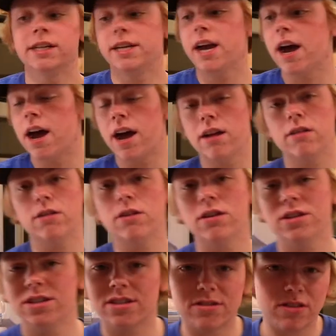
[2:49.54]
Yeah, I don't know, I
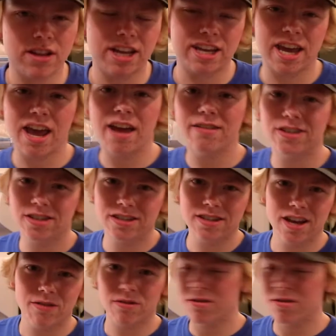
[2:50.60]
just don't like ham, it's just not